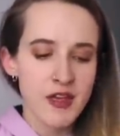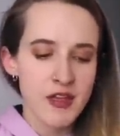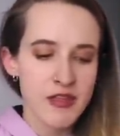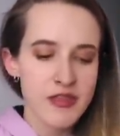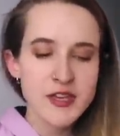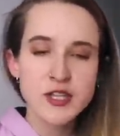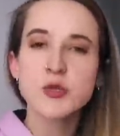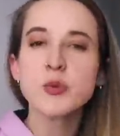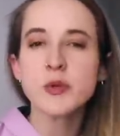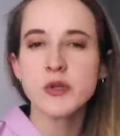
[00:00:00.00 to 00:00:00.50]

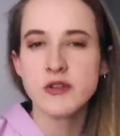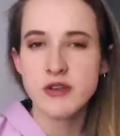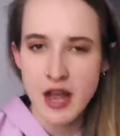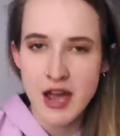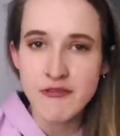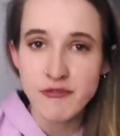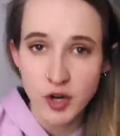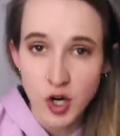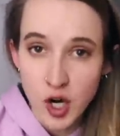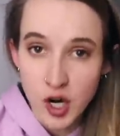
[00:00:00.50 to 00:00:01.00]
This will
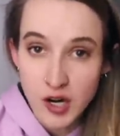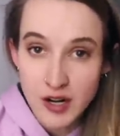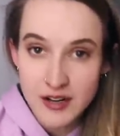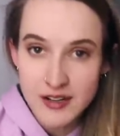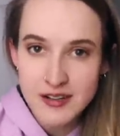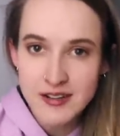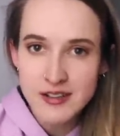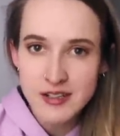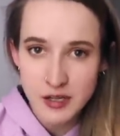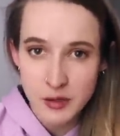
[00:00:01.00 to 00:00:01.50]
never
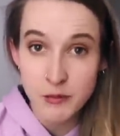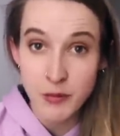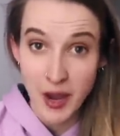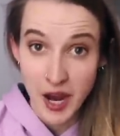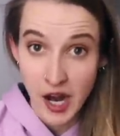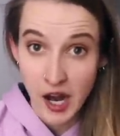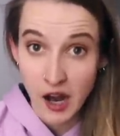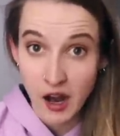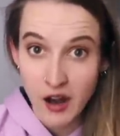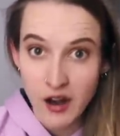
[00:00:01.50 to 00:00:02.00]

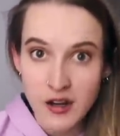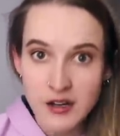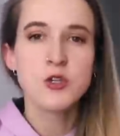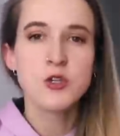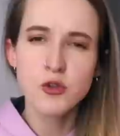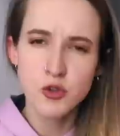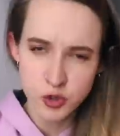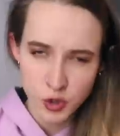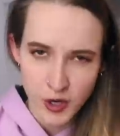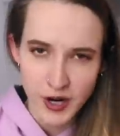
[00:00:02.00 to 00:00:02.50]
compare
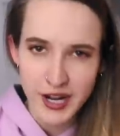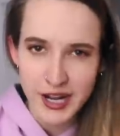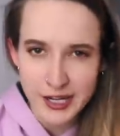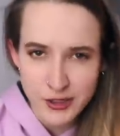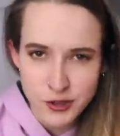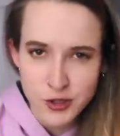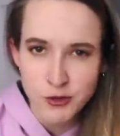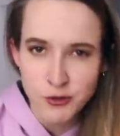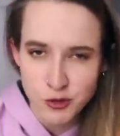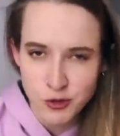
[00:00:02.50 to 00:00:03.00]

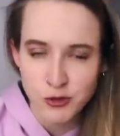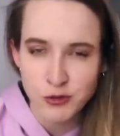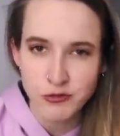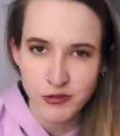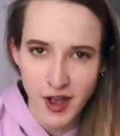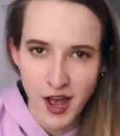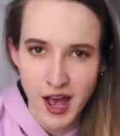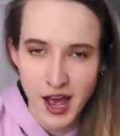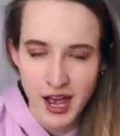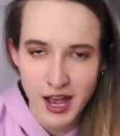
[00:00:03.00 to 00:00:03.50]
trying to
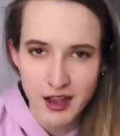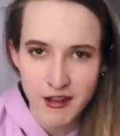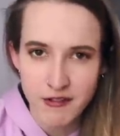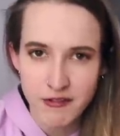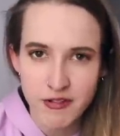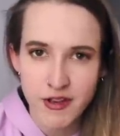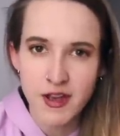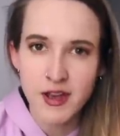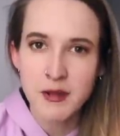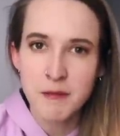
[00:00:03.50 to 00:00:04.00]

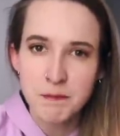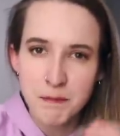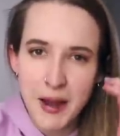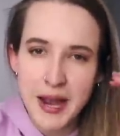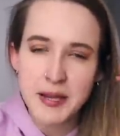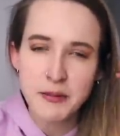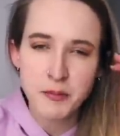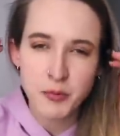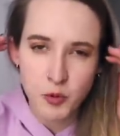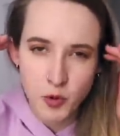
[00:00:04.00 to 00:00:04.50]
survive
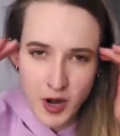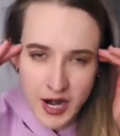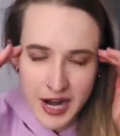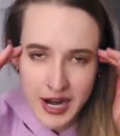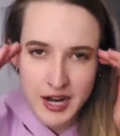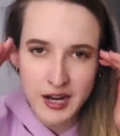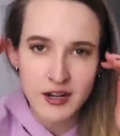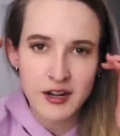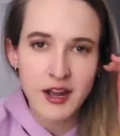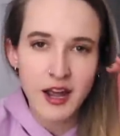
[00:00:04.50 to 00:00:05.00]
my
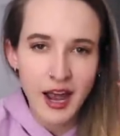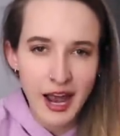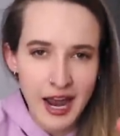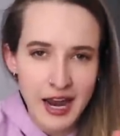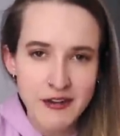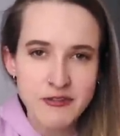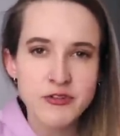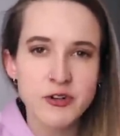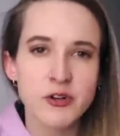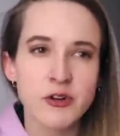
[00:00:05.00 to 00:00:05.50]
brain
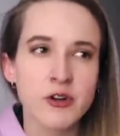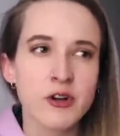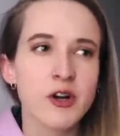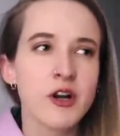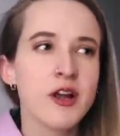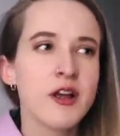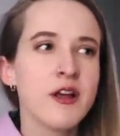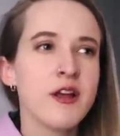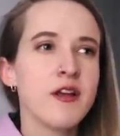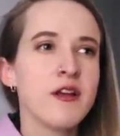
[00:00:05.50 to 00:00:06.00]

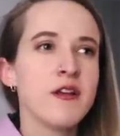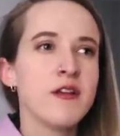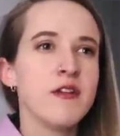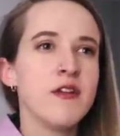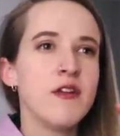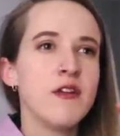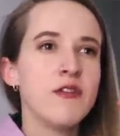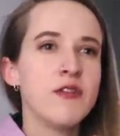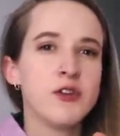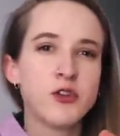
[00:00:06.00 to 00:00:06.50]
after
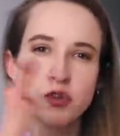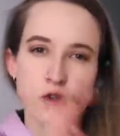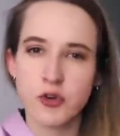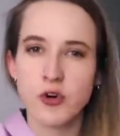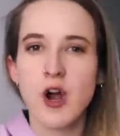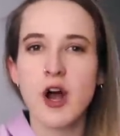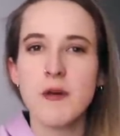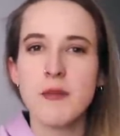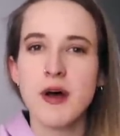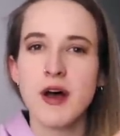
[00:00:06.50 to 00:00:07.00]
the
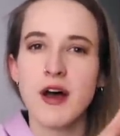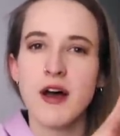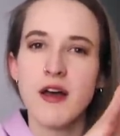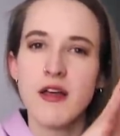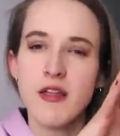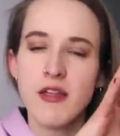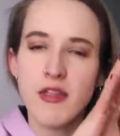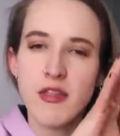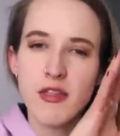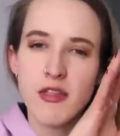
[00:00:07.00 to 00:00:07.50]

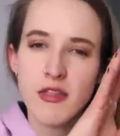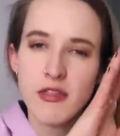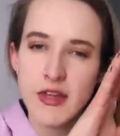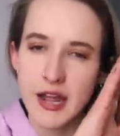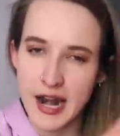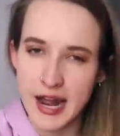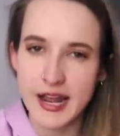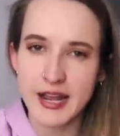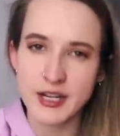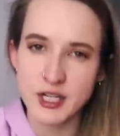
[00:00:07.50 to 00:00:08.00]
trauma
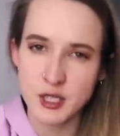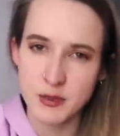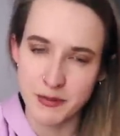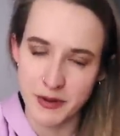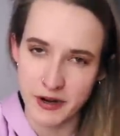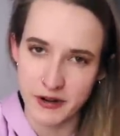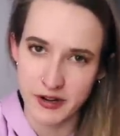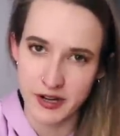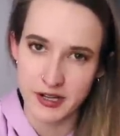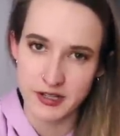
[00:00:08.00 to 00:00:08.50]
that I
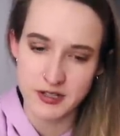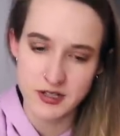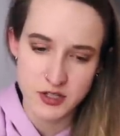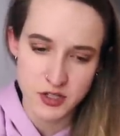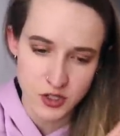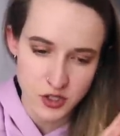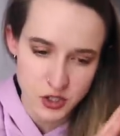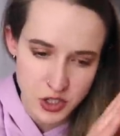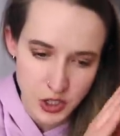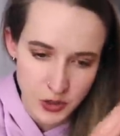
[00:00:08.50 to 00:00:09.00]

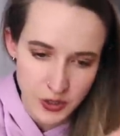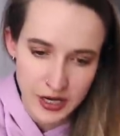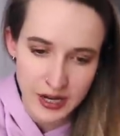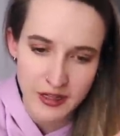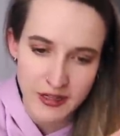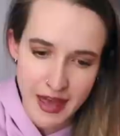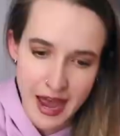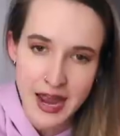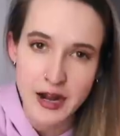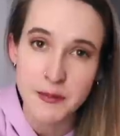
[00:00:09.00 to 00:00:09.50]
experienced
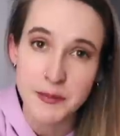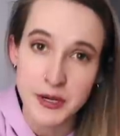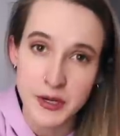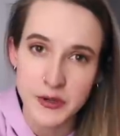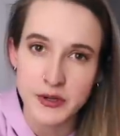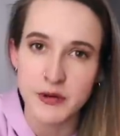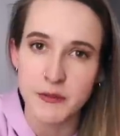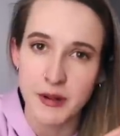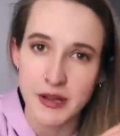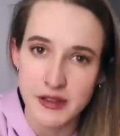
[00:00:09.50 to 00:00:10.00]
during that
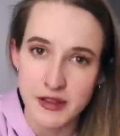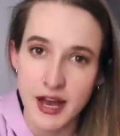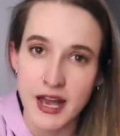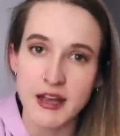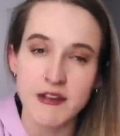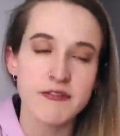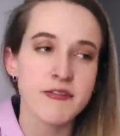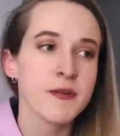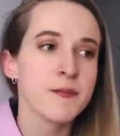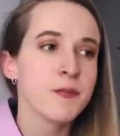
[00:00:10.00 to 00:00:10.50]
period in my
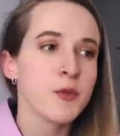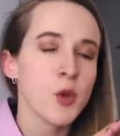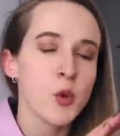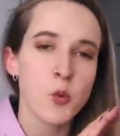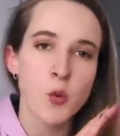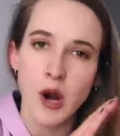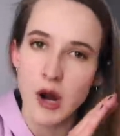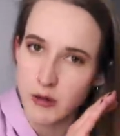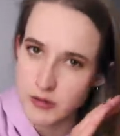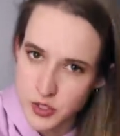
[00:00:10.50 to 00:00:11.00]
life
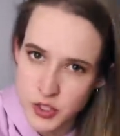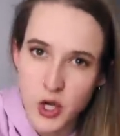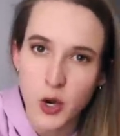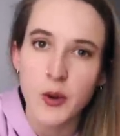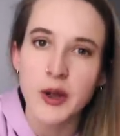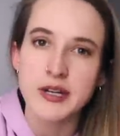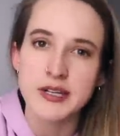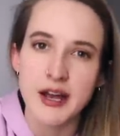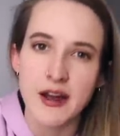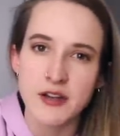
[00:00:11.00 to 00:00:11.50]
where I was
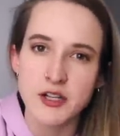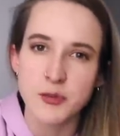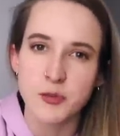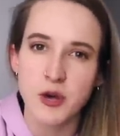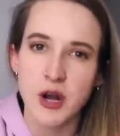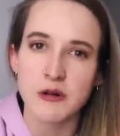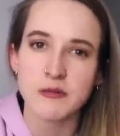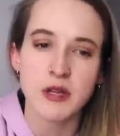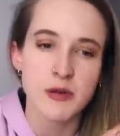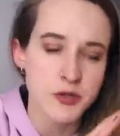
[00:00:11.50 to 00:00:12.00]
going down to
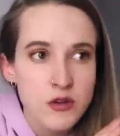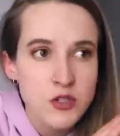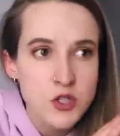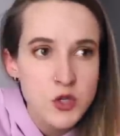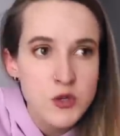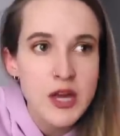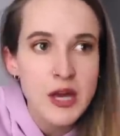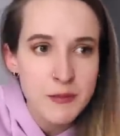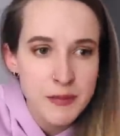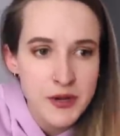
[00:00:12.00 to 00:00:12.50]
Pueblo,
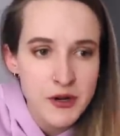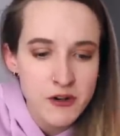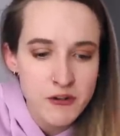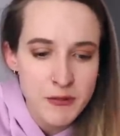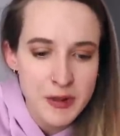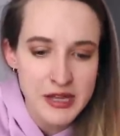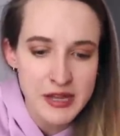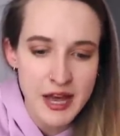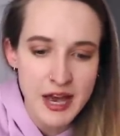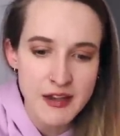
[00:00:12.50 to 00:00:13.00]
to that period of
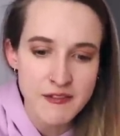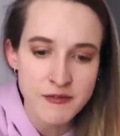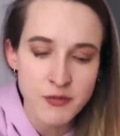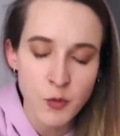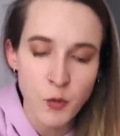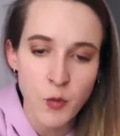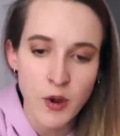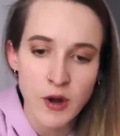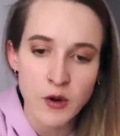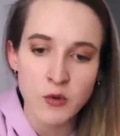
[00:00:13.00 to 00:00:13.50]
my life
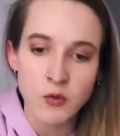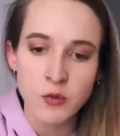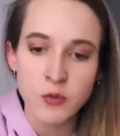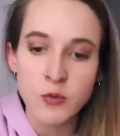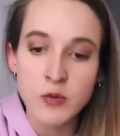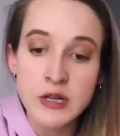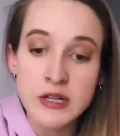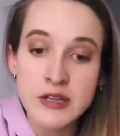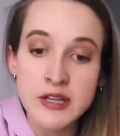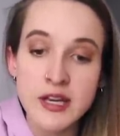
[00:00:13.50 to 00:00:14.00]
where
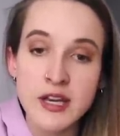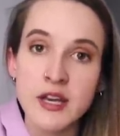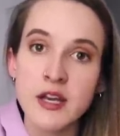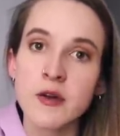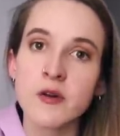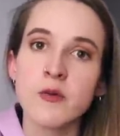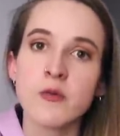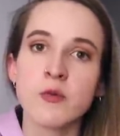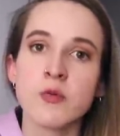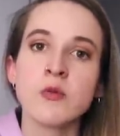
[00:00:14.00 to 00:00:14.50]

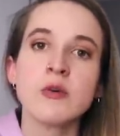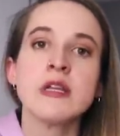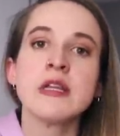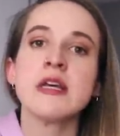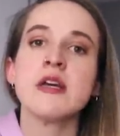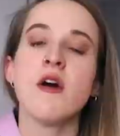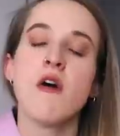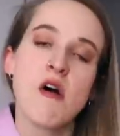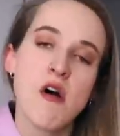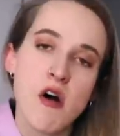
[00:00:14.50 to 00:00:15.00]
really,
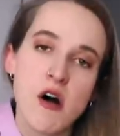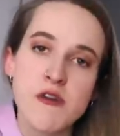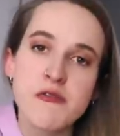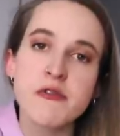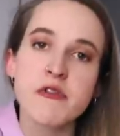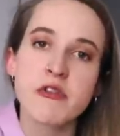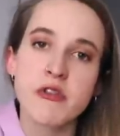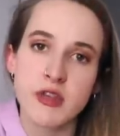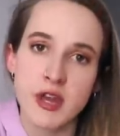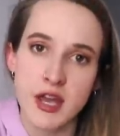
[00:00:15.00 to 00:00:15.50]
really
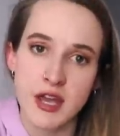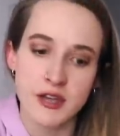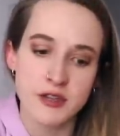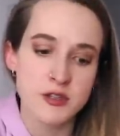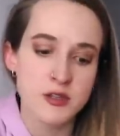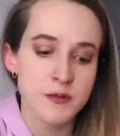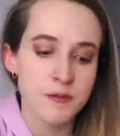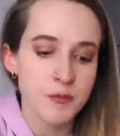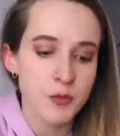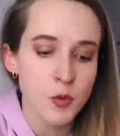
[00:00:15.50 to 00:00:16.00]
awful
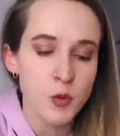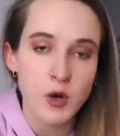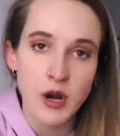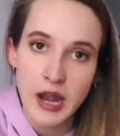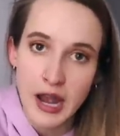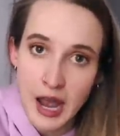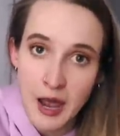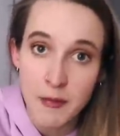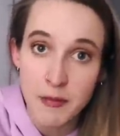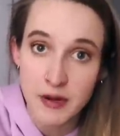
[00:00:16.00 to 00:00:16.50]
things were
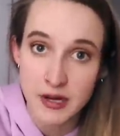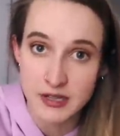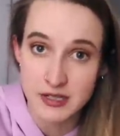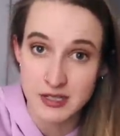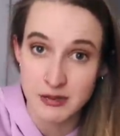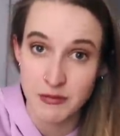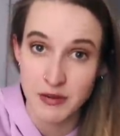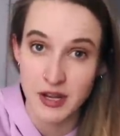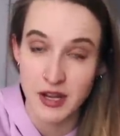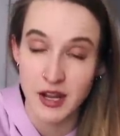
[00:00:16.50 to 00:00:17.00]
happening
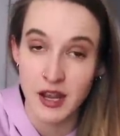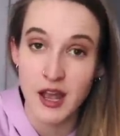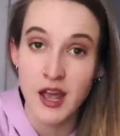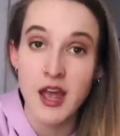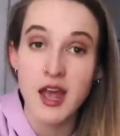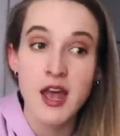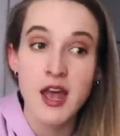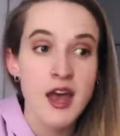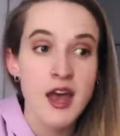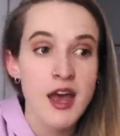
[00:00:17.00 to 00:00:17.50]
to me
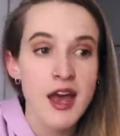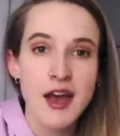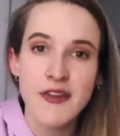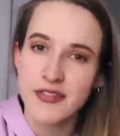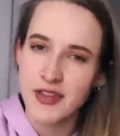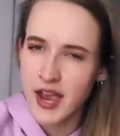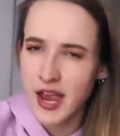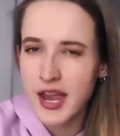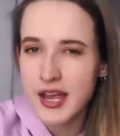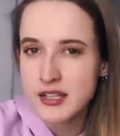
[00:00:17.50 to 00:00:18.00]
at
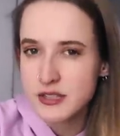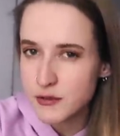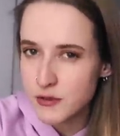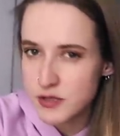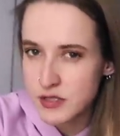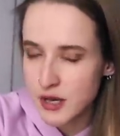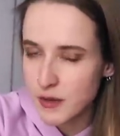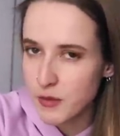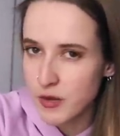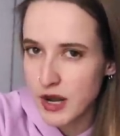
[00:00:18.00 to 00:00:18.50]
the hands of
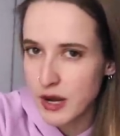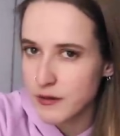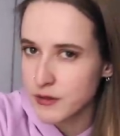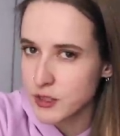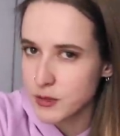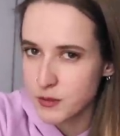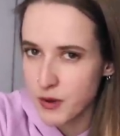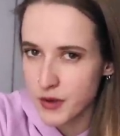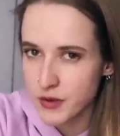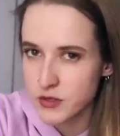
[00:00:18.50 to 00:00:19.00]
someone I
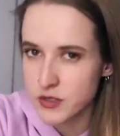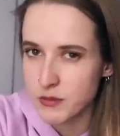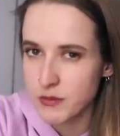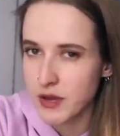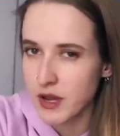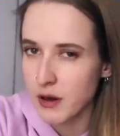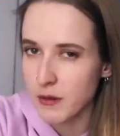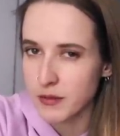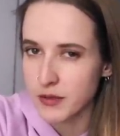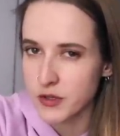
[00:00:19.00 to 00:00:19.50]
was supposed to
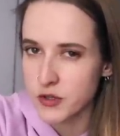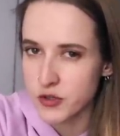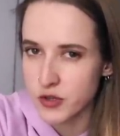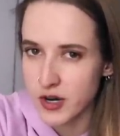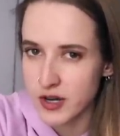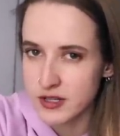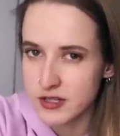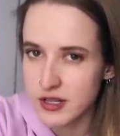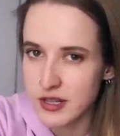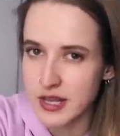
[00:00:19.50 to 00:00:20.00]
be able to
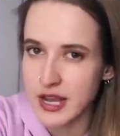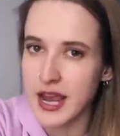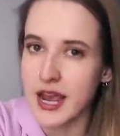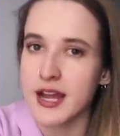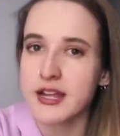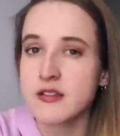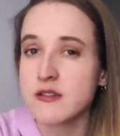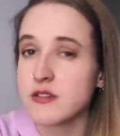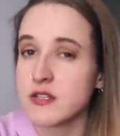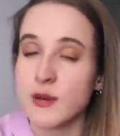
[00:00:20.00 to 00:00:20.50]
trust, at the
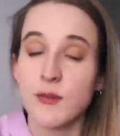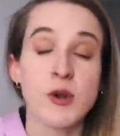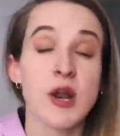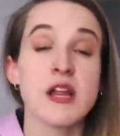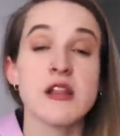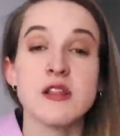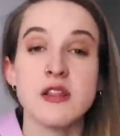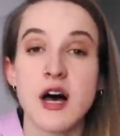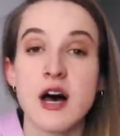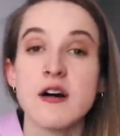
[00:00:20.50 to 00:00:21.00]
hands of someone
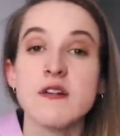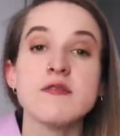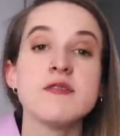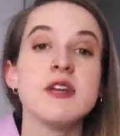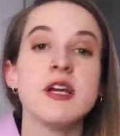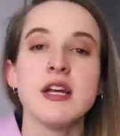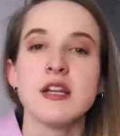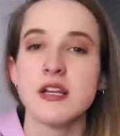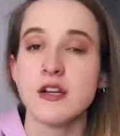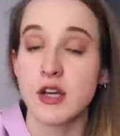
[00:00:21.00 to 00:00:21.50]
I
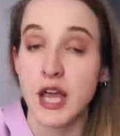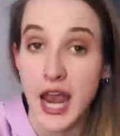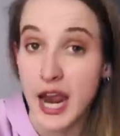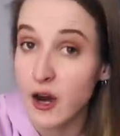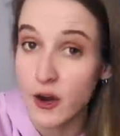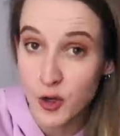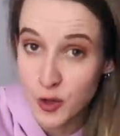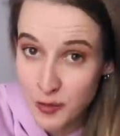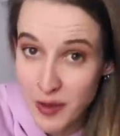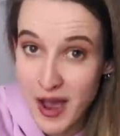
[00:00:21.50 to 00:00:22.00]
loved and
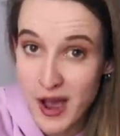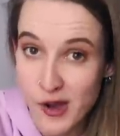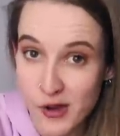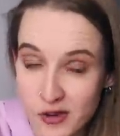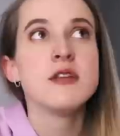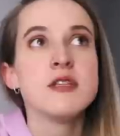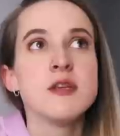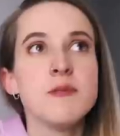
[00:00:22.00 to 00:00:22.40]
cared about.